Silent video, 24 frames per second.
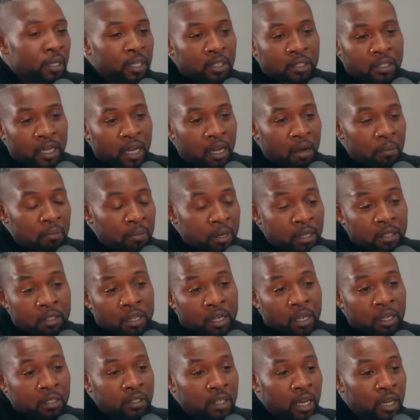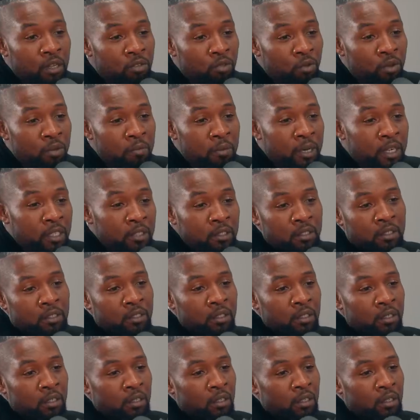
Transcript: It could take a month. It could take three months.